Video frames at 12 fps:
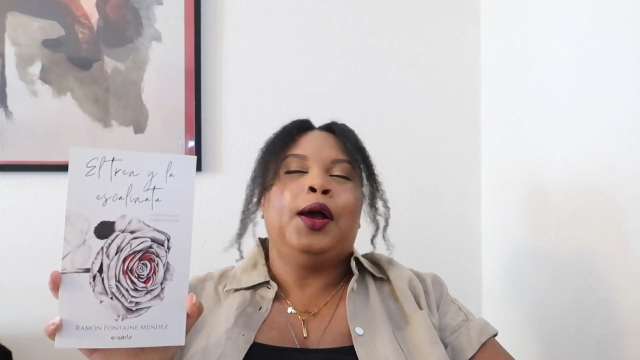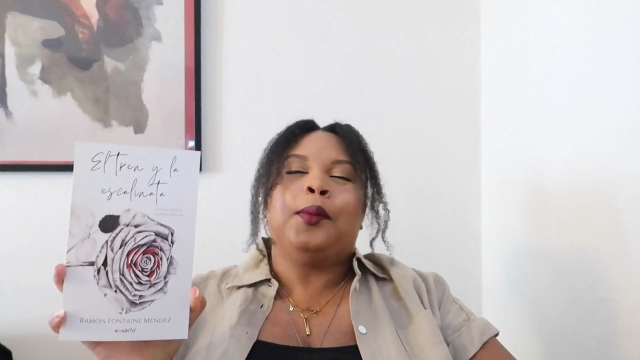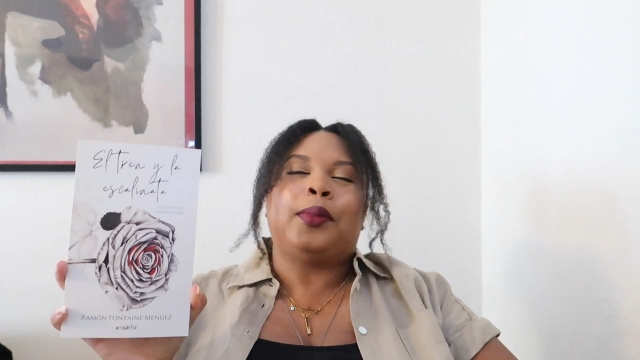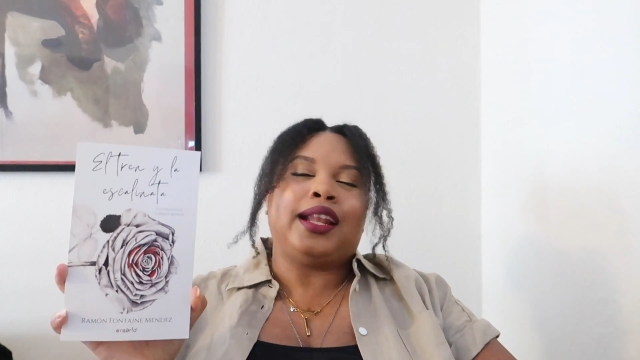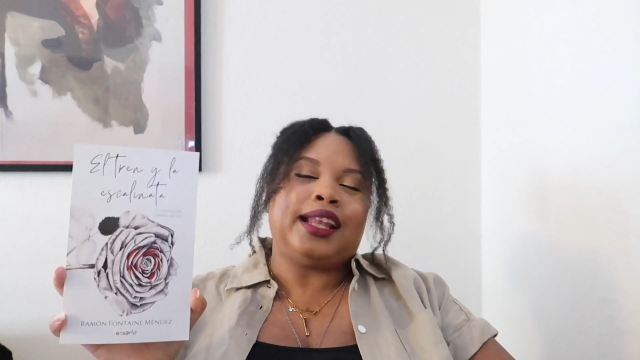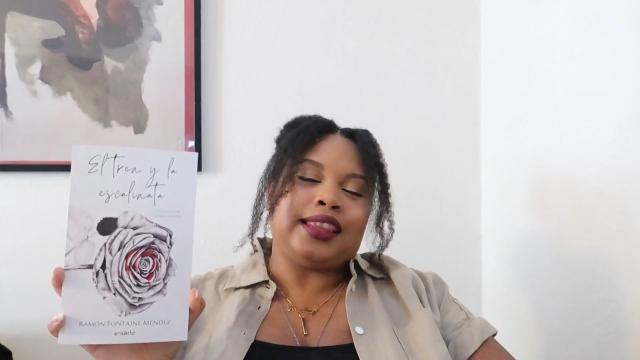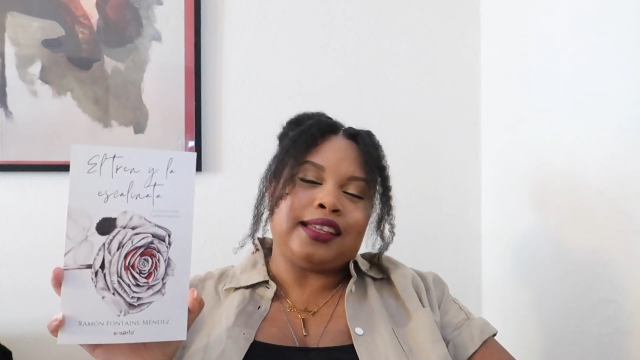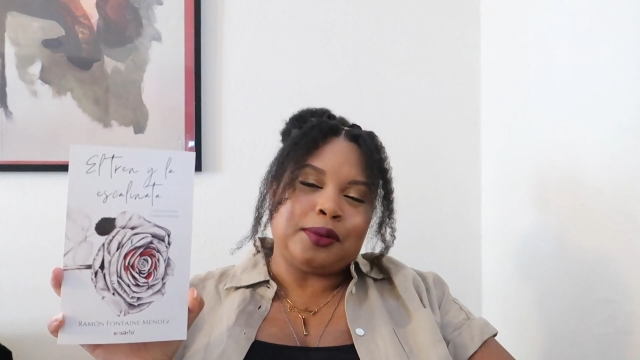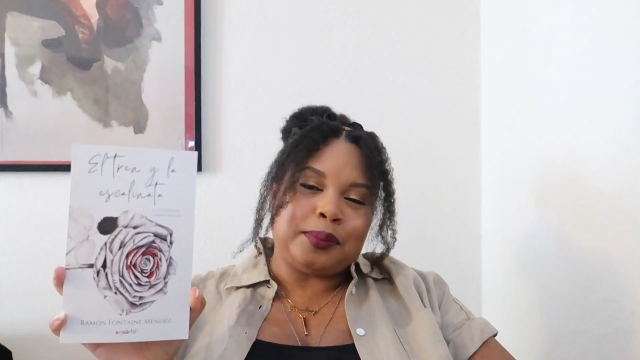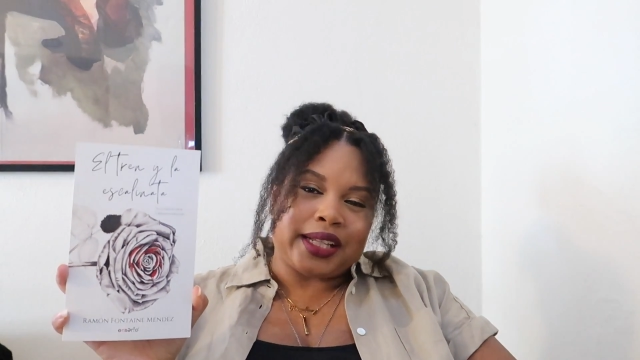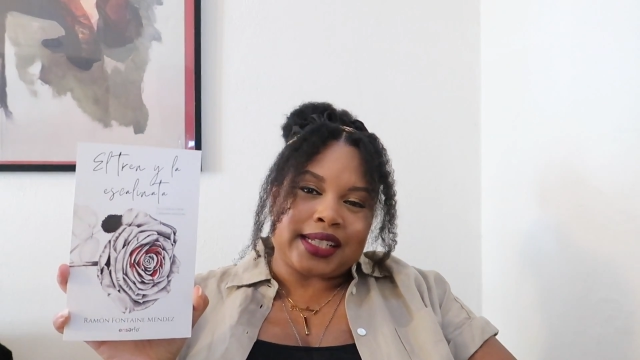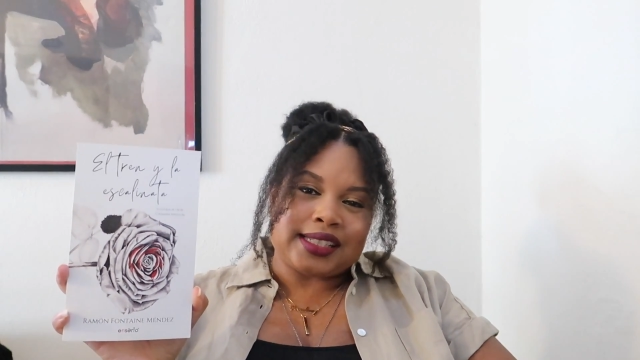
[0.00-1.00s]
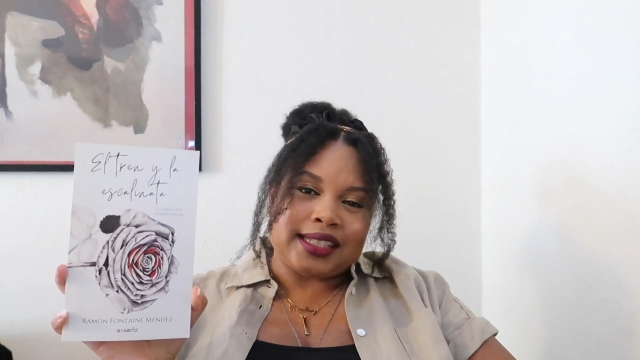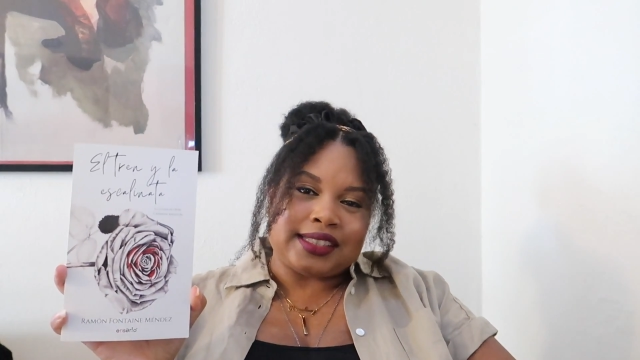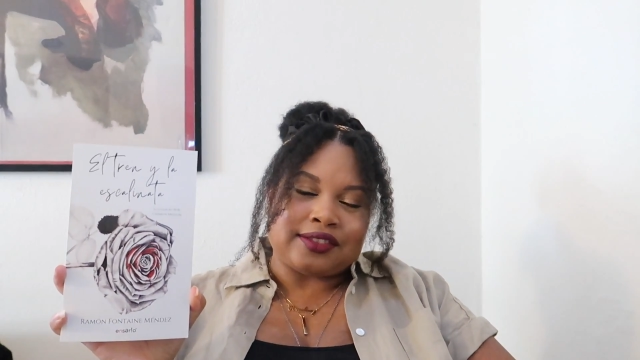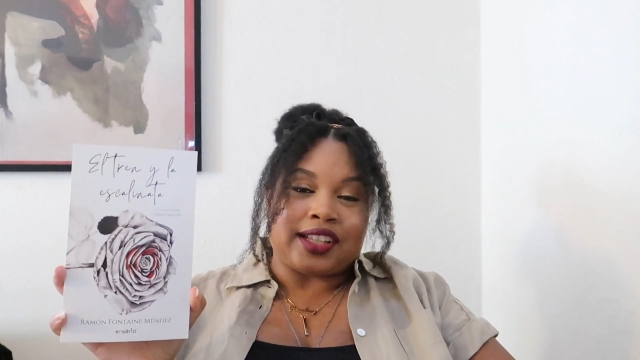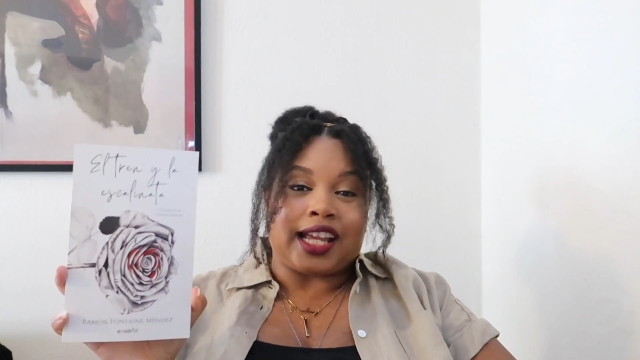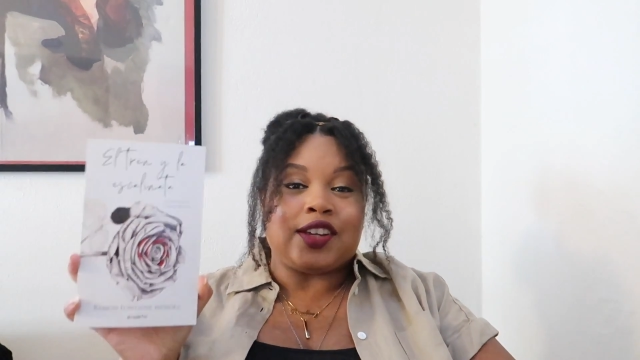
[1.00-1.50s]
but I like the complexities
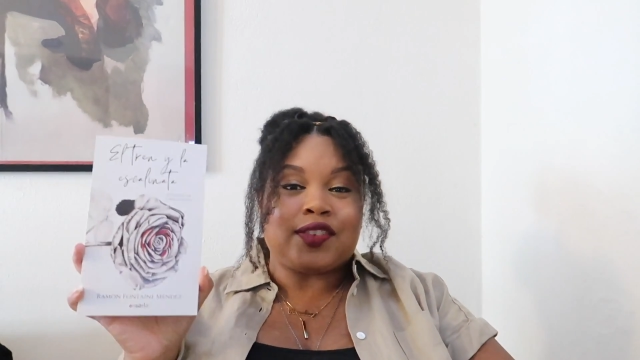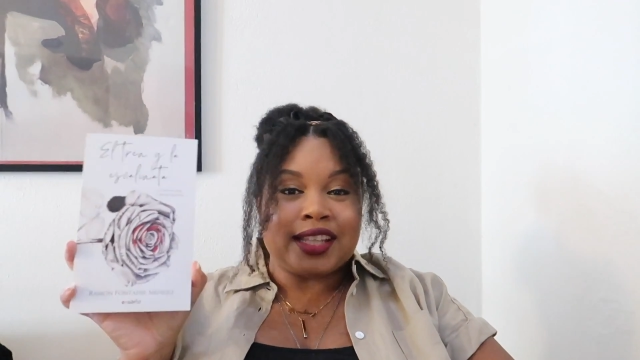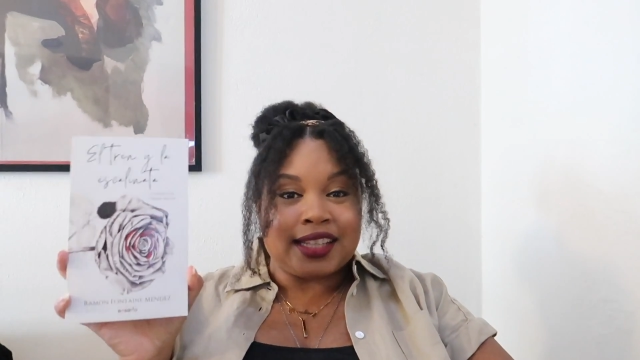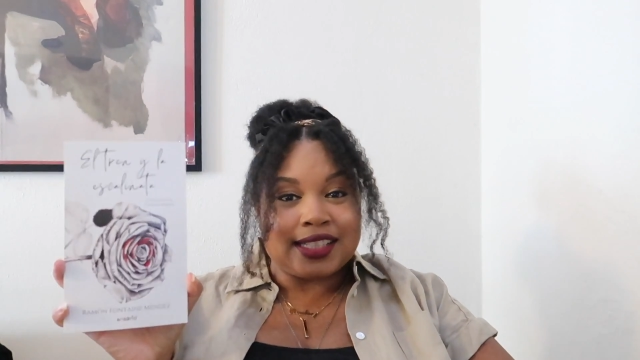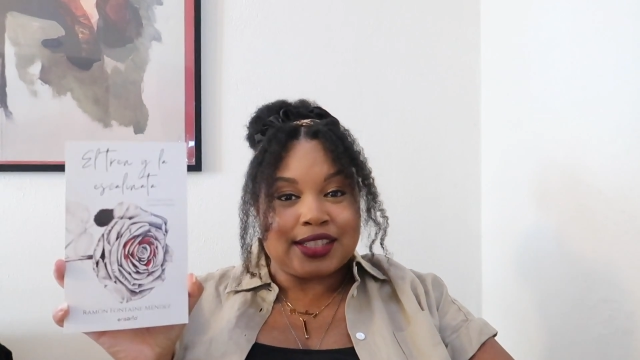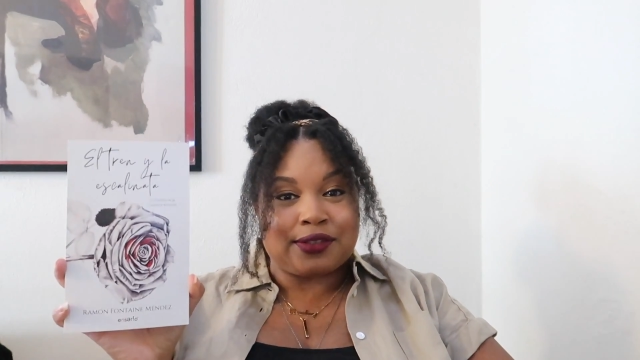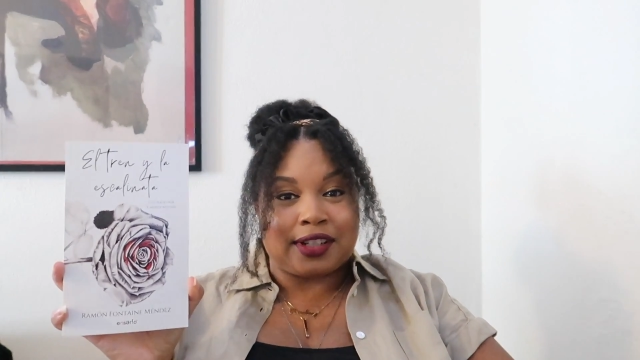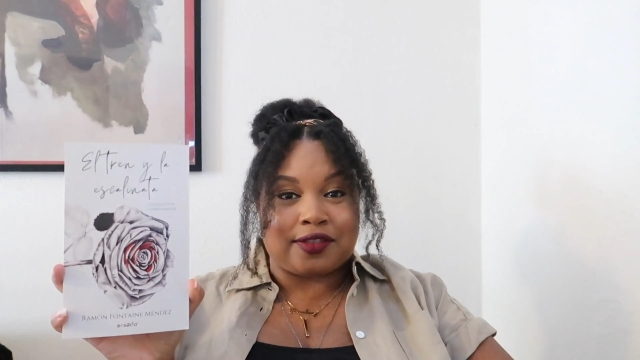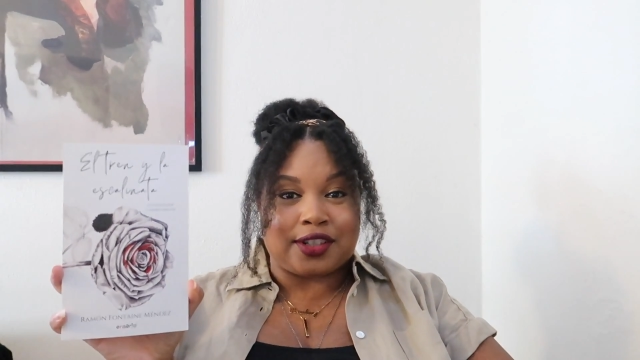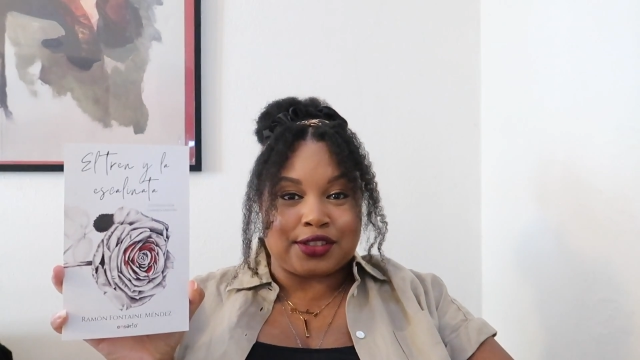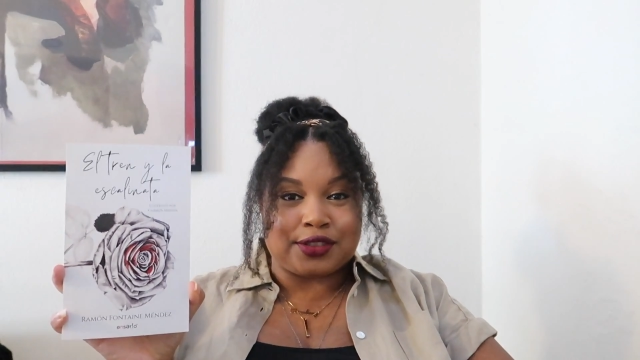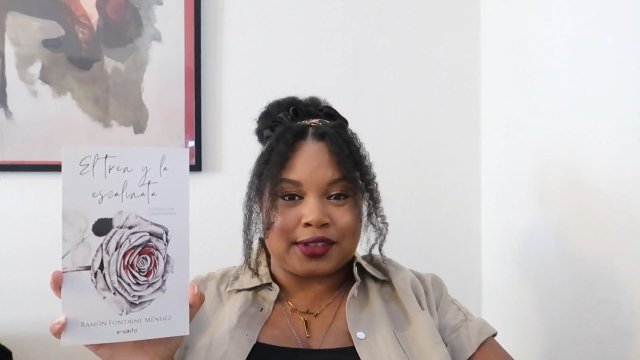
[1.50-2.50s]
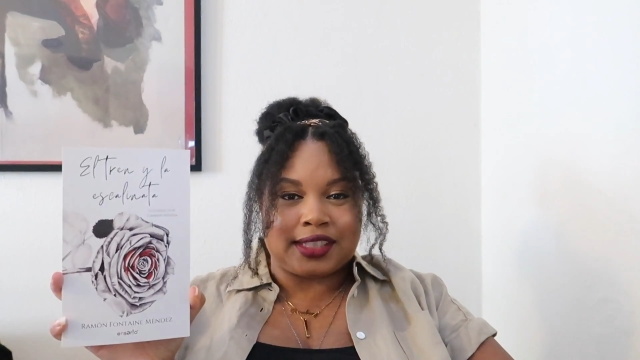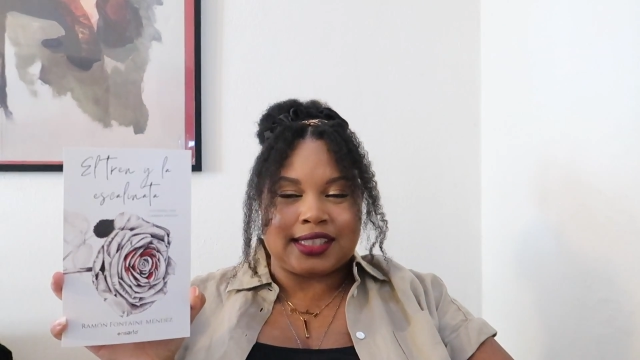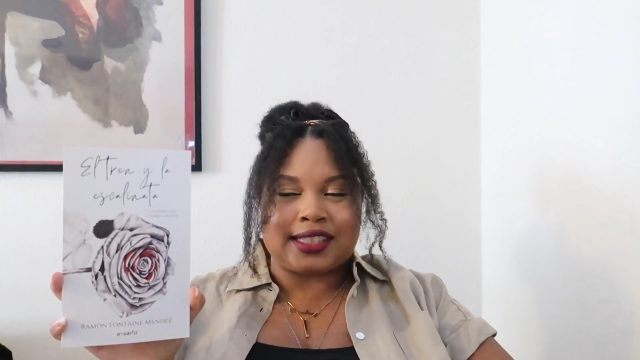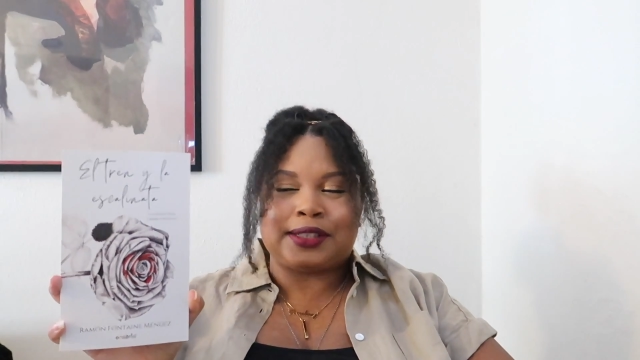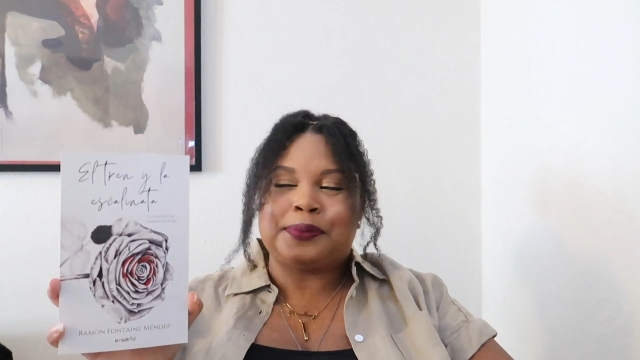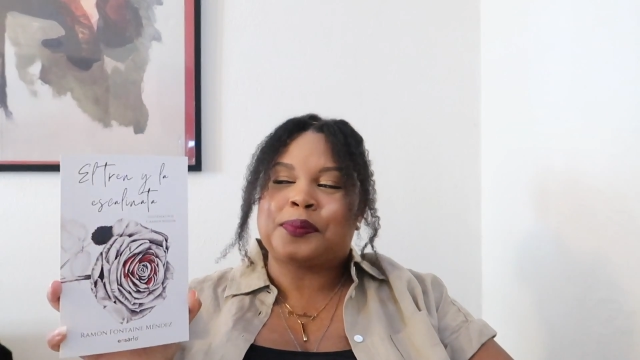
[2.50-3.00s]
of life, and this is one of those
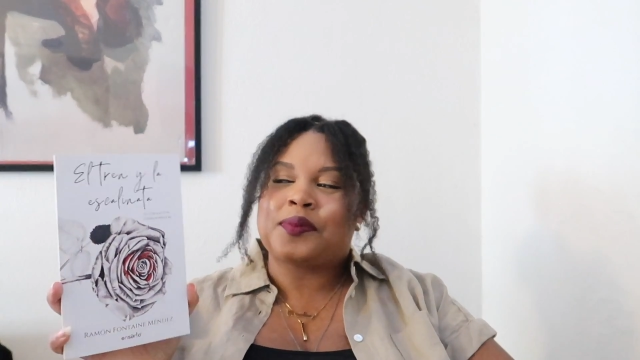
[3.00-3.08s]
reads.